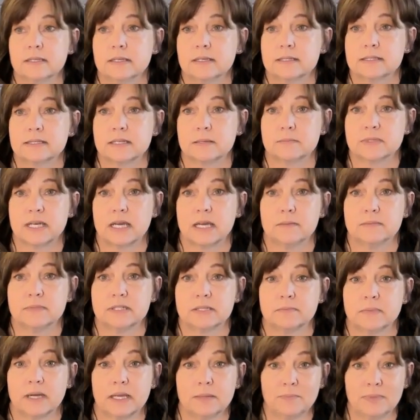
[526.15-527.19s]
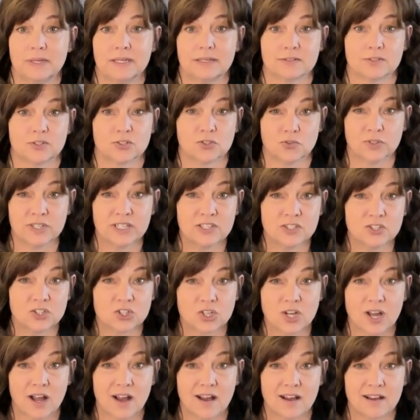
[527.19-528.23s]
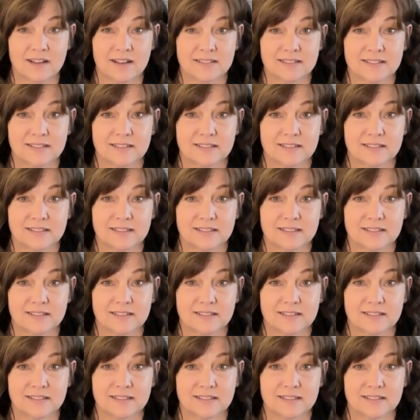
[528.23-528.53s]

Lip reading: Sometimes it might be a screenshot.